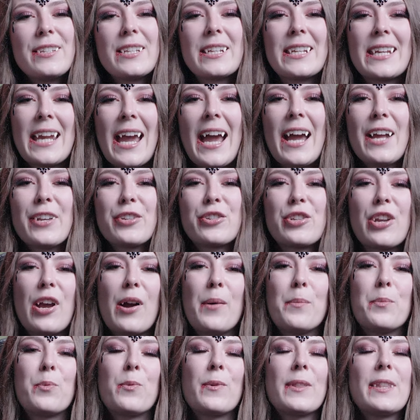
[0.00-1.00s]
to catch
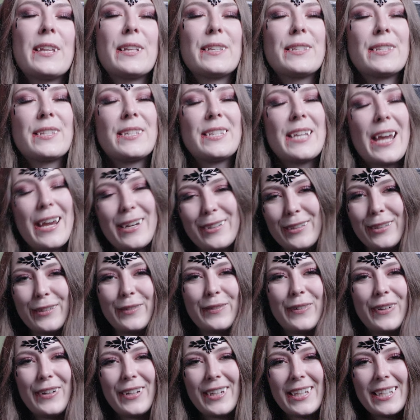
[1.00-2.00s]
up with its
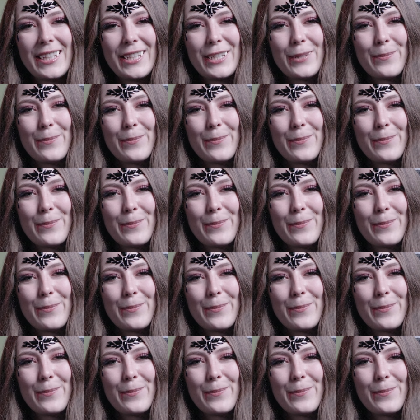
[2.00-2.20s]
terrifying